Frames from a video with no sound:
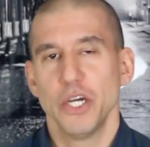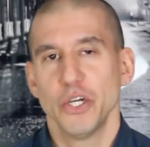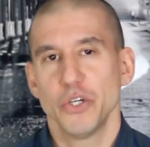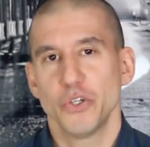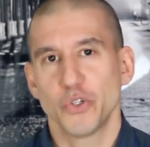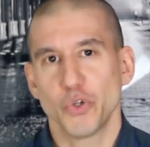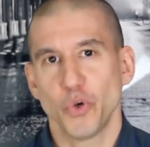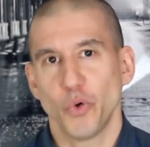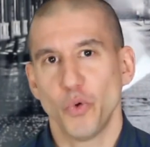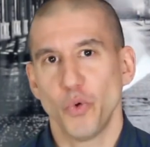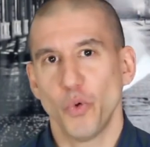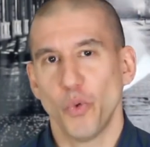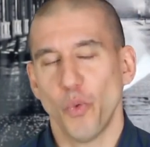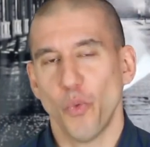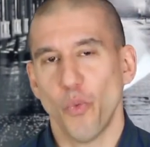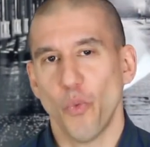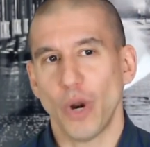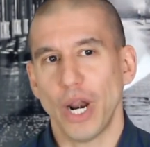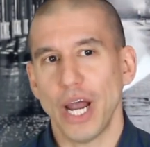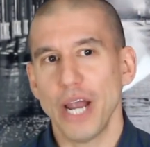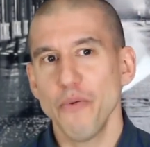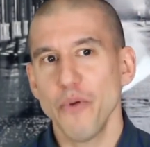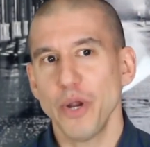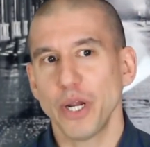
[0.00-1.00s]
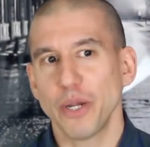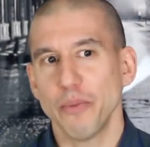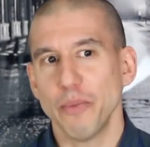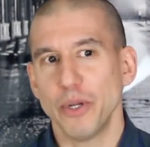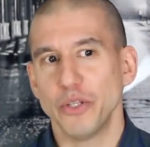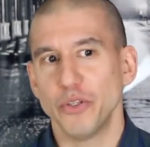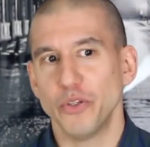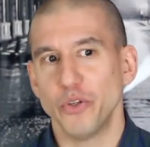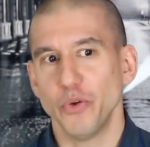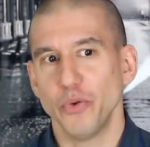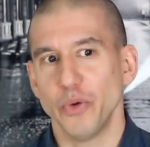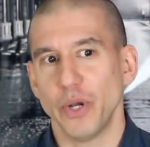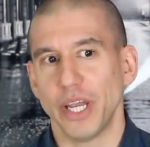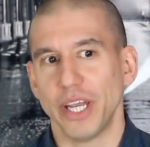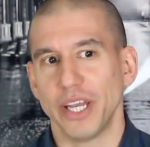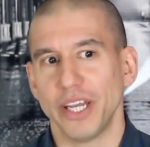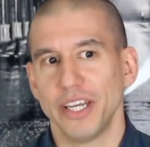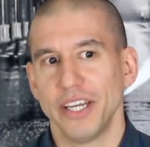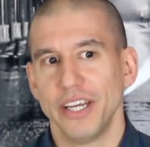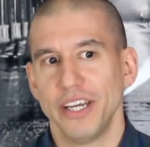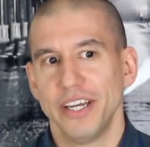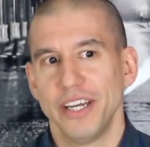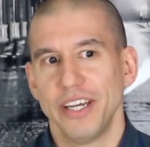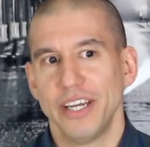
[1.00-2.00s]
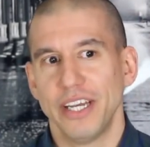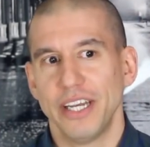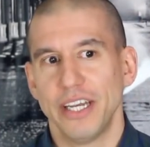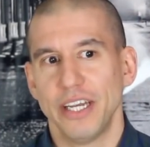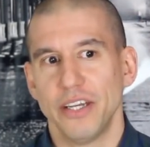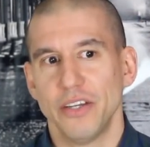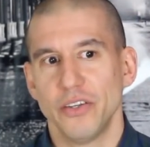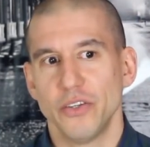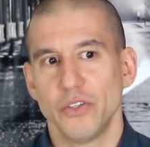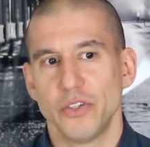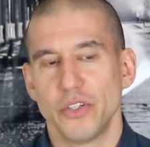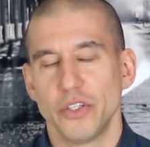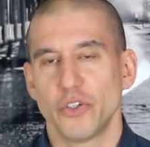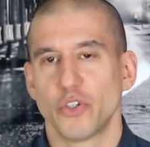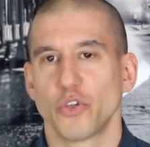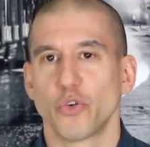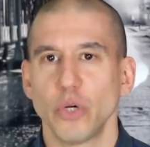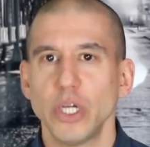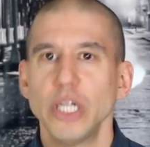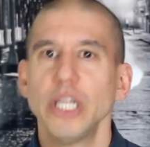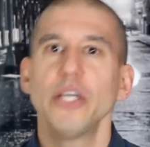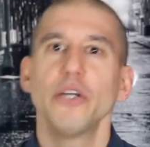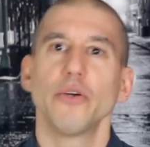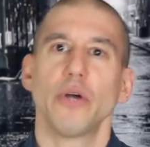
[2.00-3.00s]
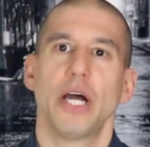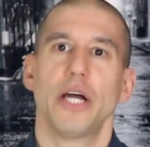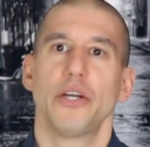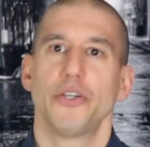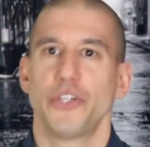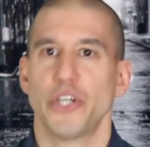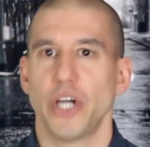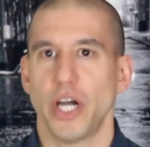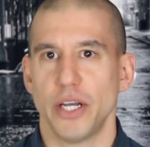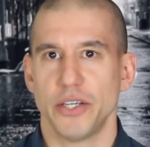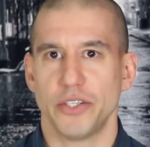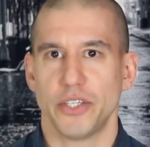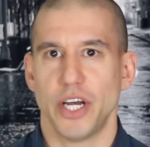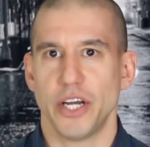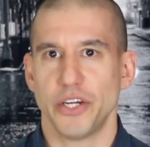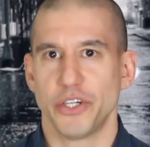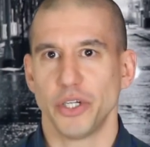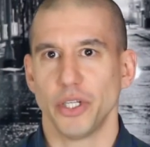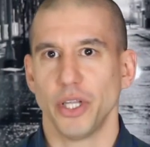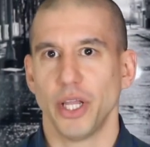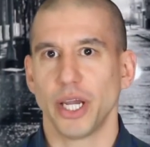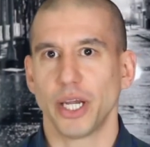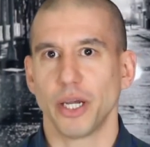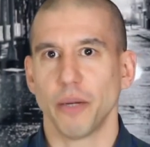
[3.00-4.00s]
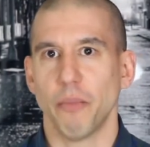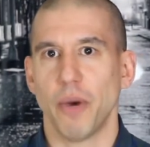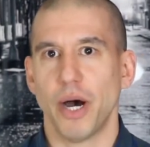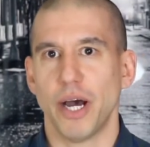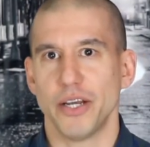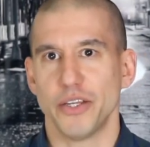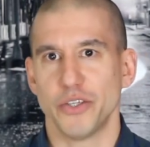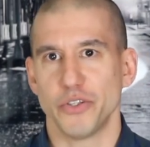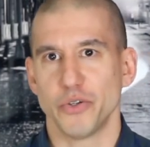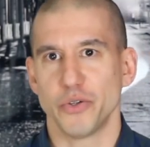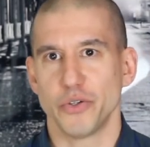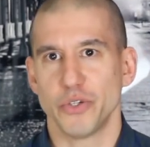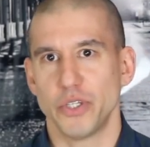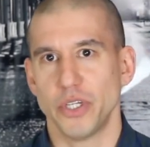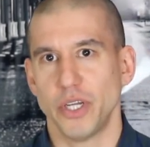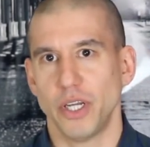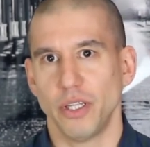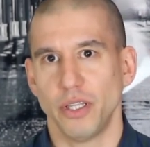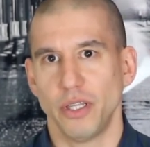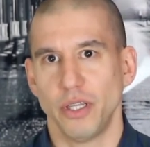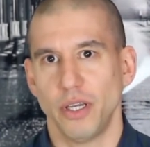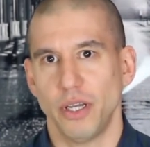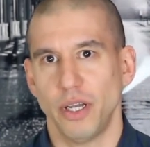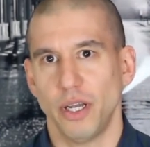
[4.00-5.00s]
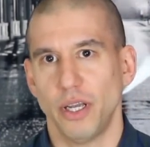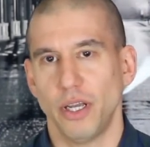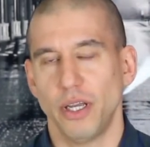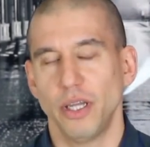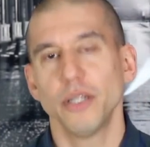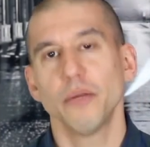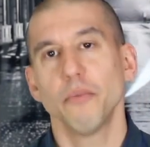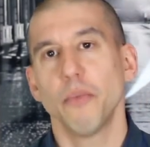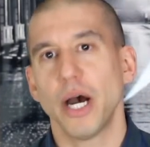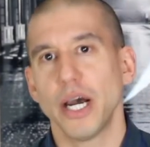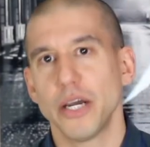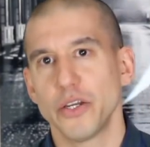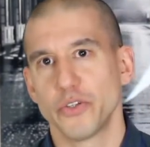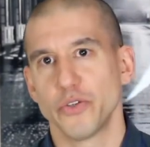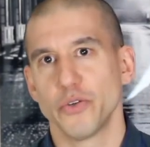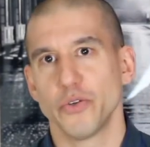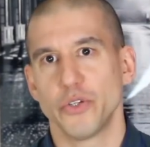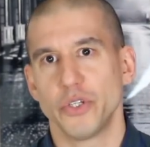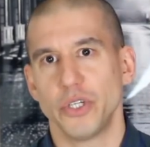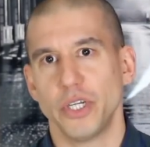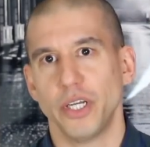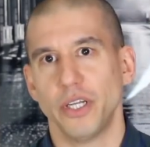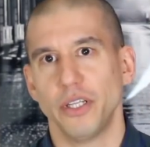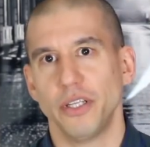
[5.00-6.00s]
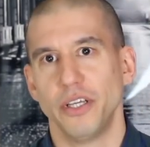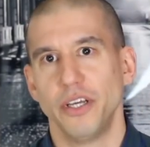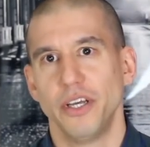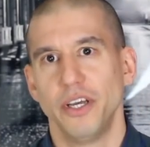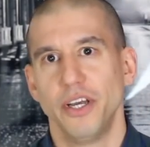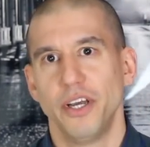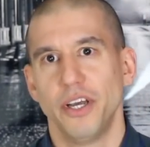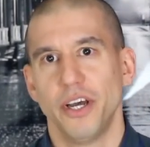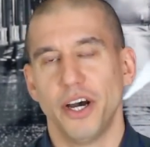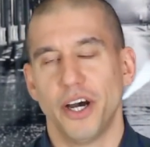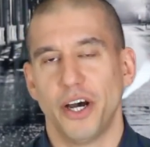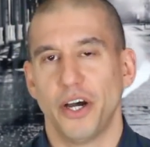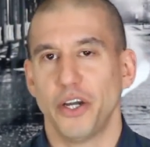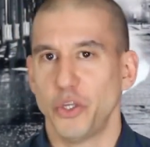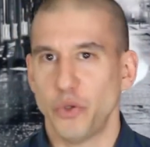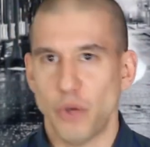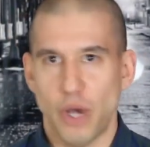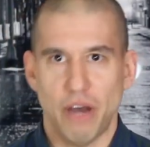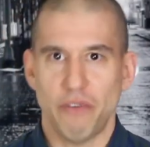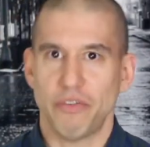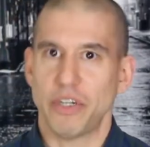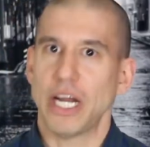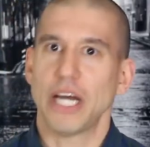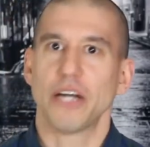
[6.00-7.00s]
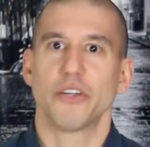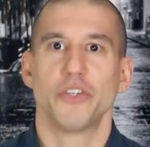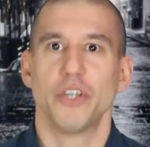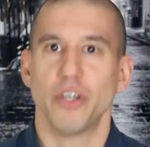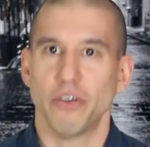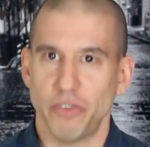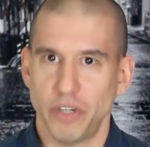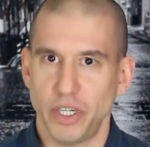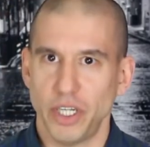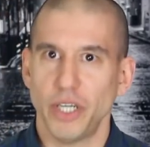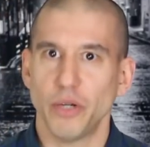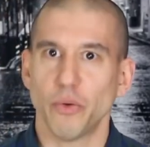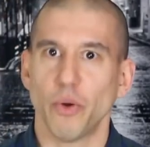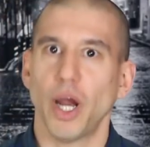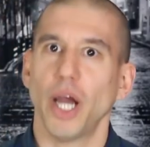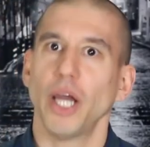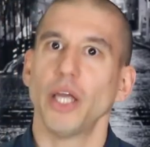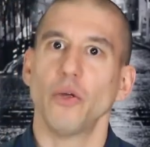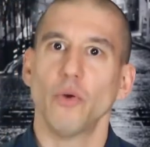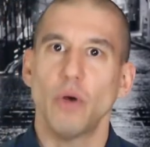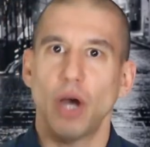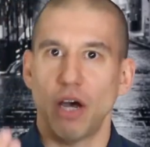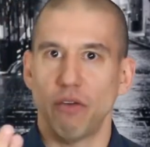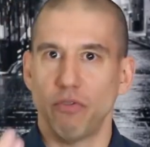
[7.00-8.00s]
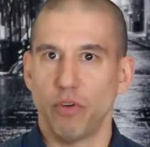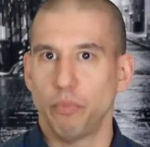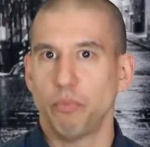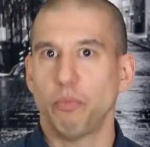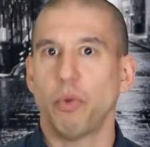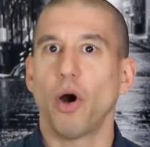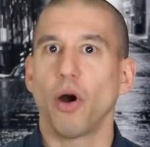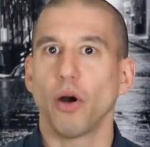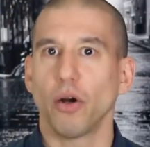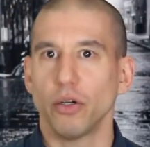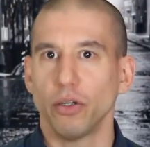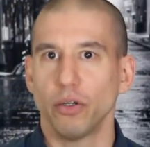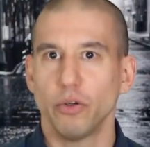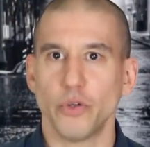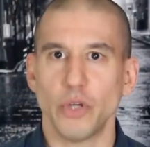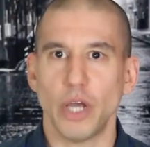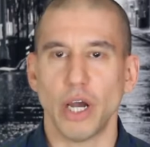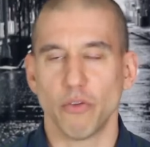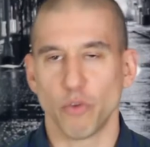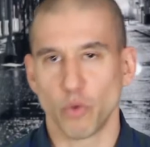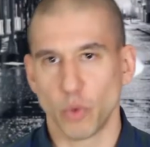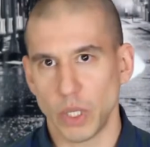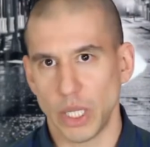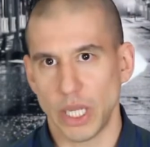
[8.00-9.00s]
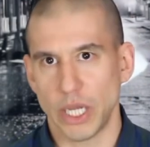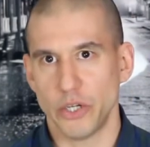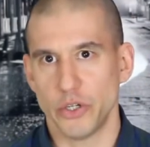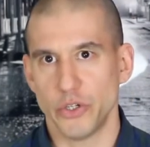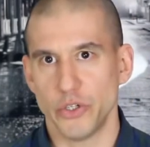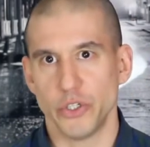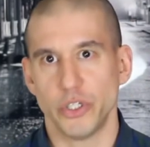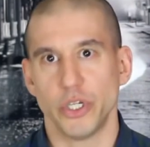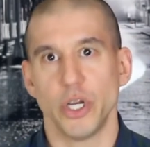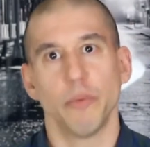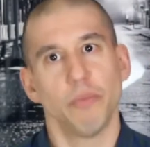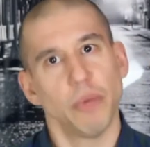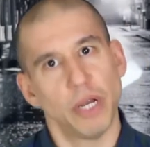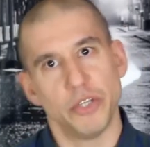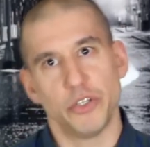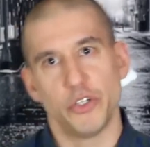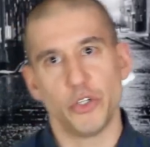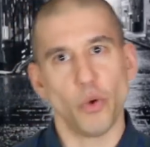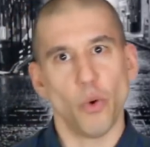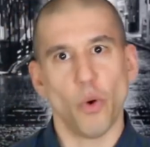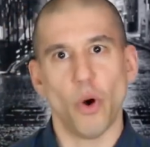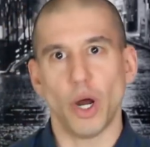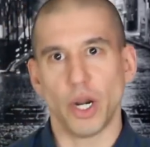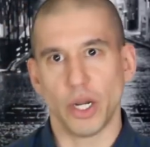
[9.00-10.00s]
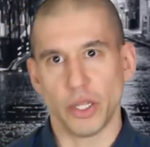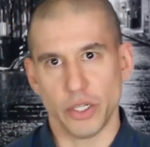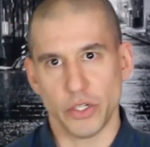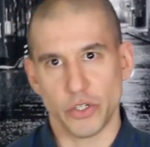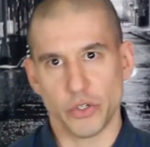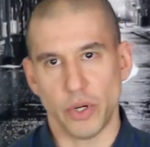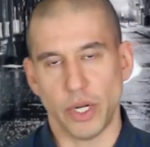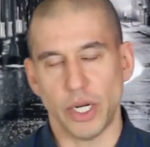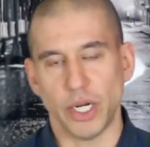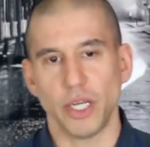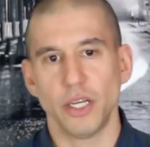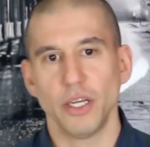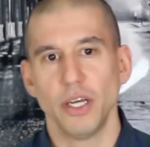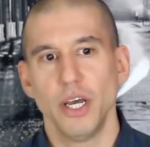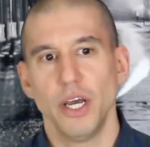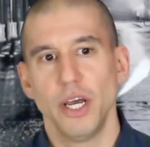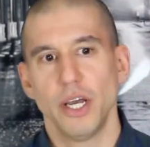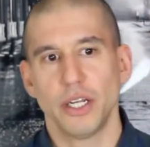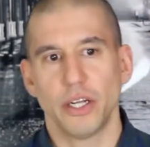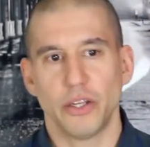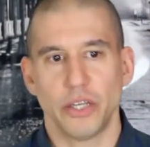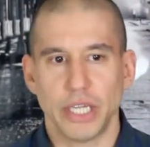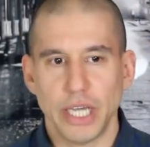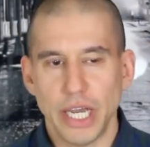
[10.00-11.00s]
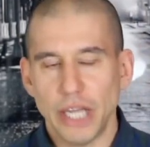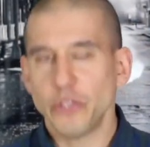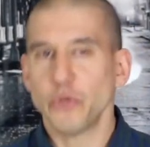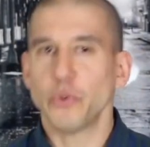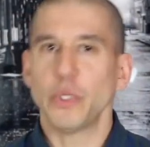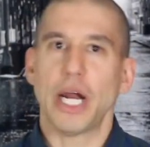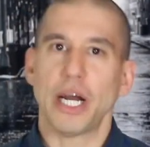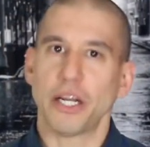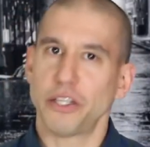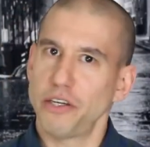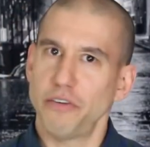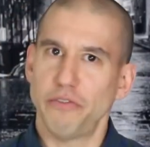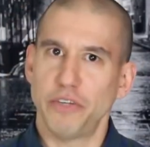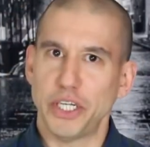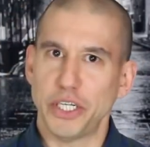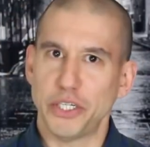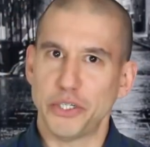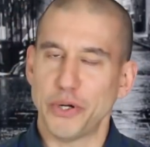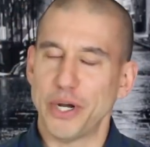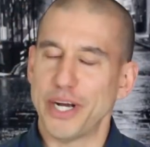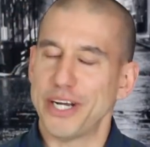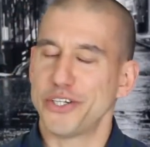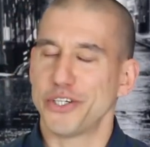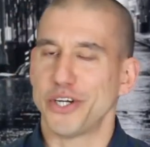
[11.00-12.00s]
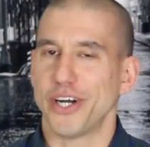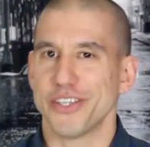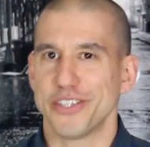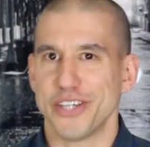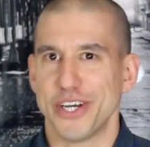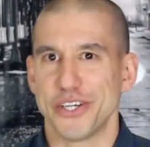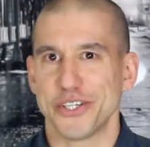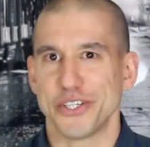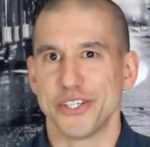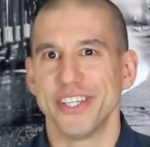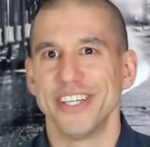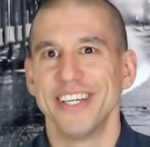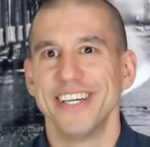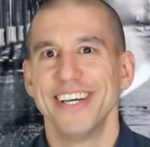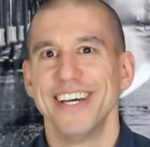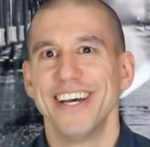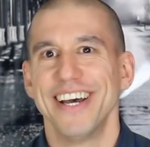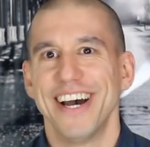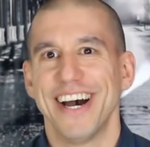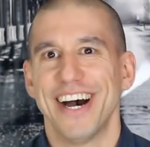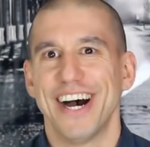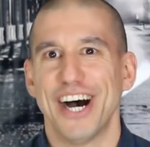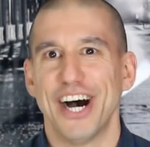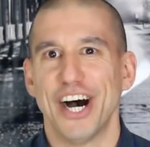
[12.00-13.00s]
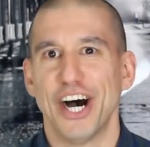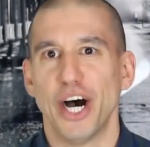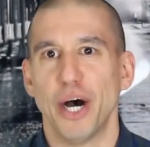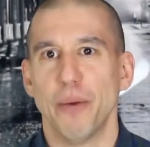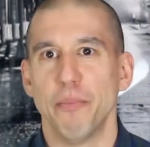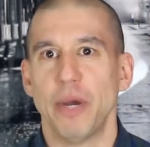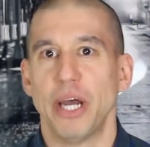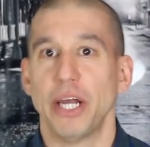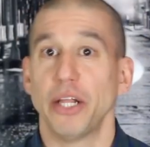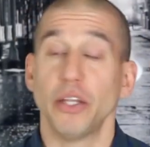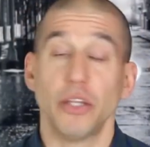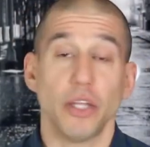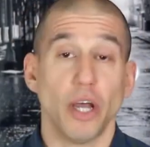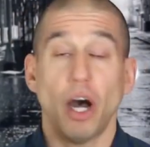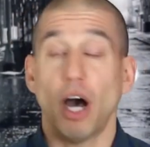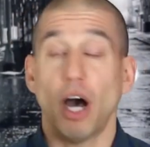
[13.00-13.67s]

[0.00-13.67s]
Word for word: So what I recommend doing is treating your headshot session like a Meisner scene in a Meisner scene, uh, you have an activity, right? You have a partner, you have a relationship as you go on in the training. Now, you can't do an activity in your headshot session. Um, and